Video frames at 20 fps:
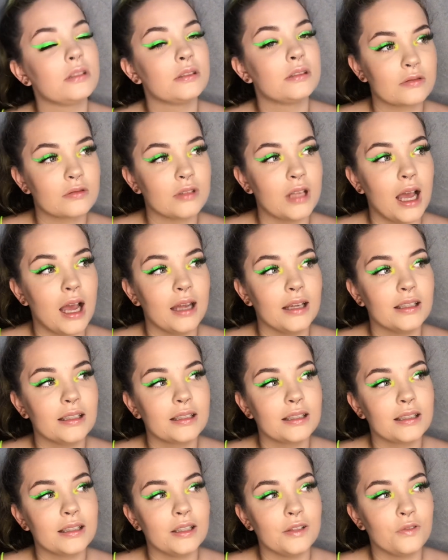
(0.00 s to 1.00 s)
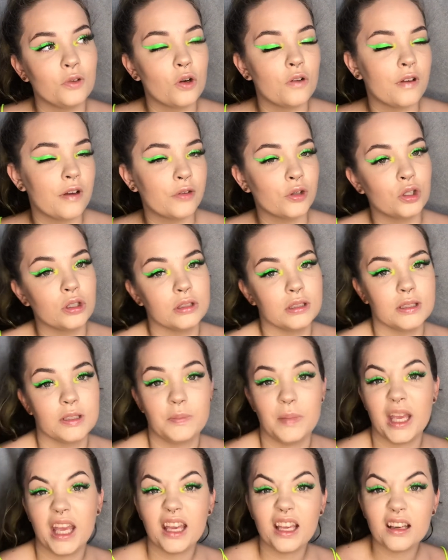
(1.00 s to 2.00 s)
Like if your favourite colour is
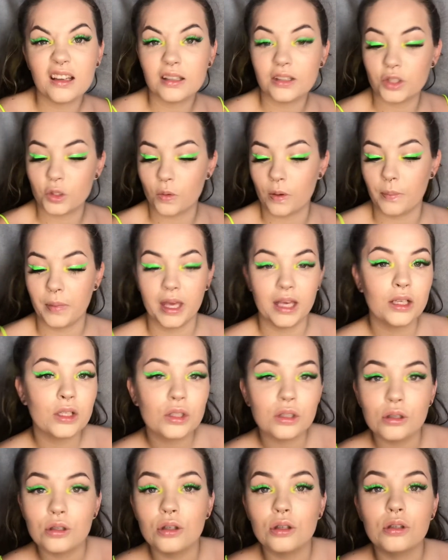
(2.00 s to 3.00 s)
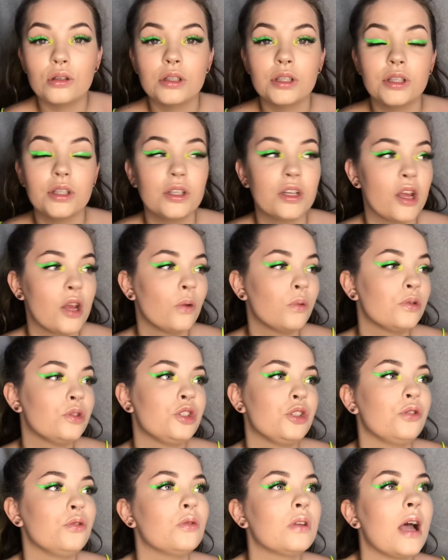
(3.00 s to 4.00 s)
pink, do a pink look, you know,
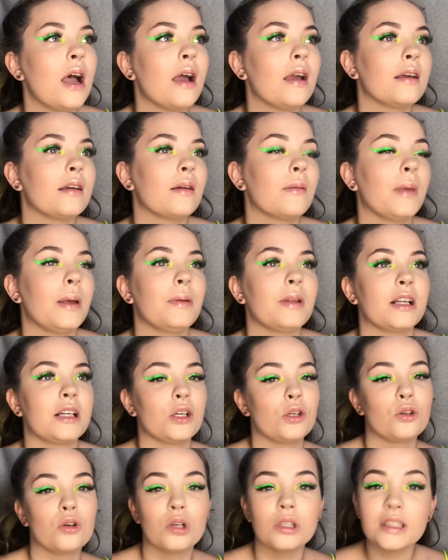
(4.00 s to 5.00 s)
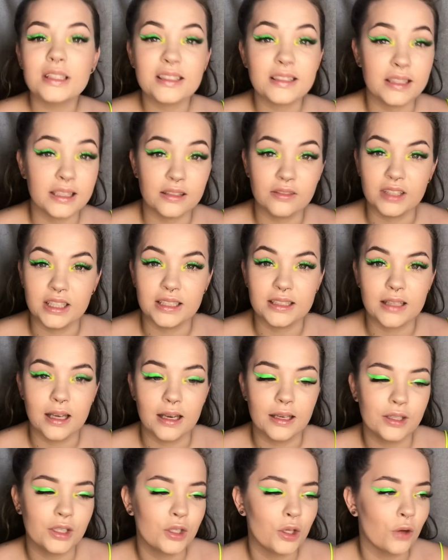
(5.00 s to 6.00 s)
do like maybe like a colour series, like,
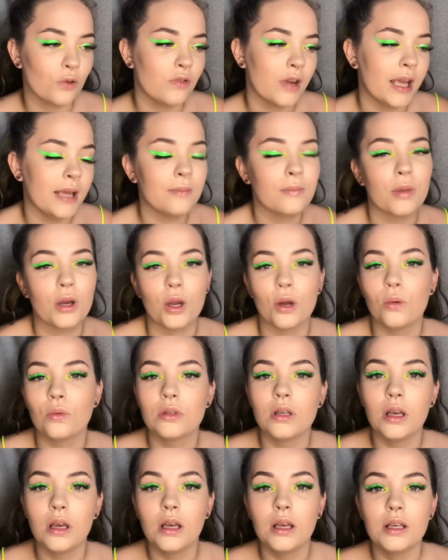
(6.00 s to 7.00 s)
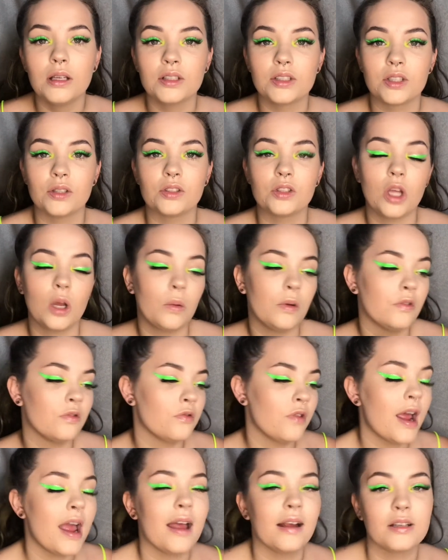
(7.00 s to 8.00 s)
you know, rainbow. So starting with
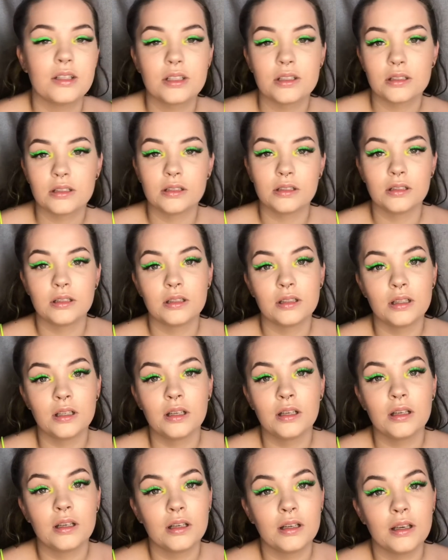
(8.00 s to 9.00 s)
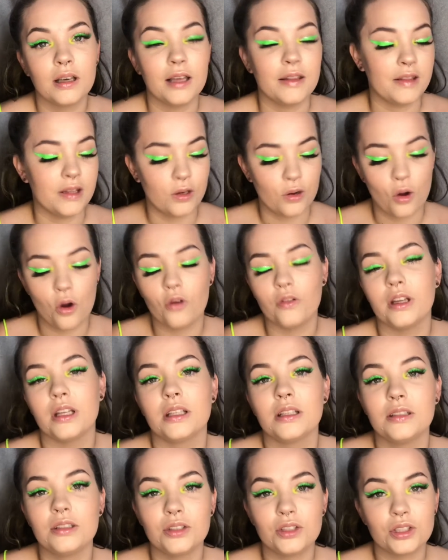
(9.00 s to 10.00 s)
red and then
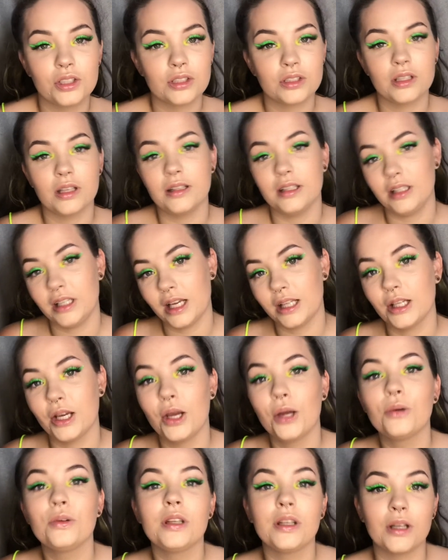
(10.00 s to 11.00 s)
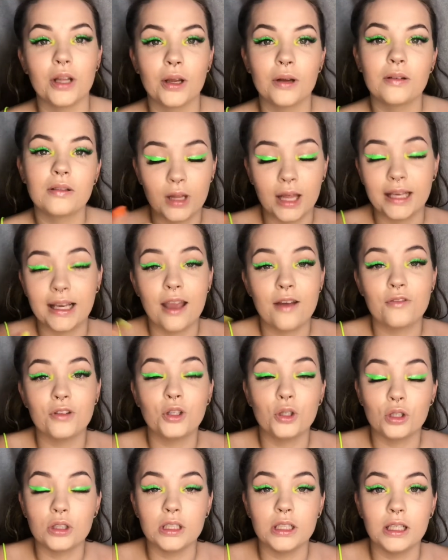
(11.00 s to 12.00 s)
orange and then yellow, you know, like every
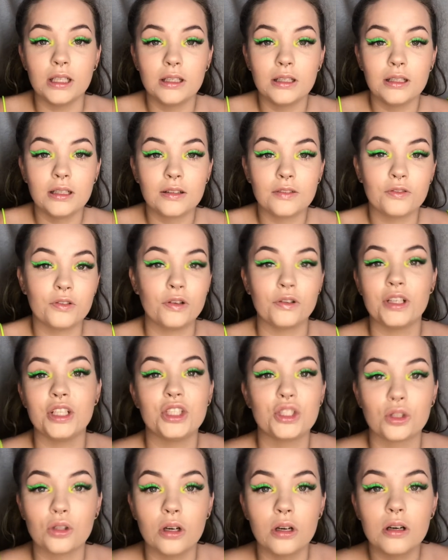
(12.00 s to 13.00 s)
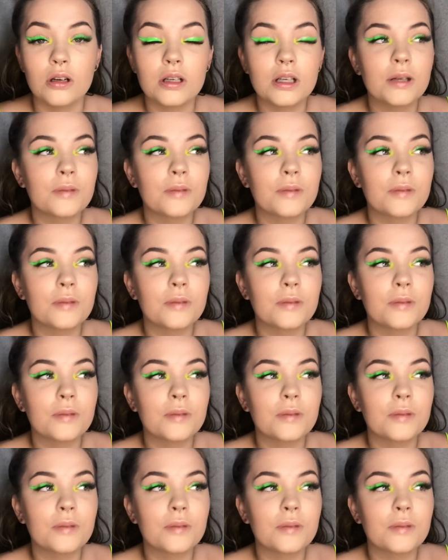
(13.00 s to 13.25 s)
colour for each look.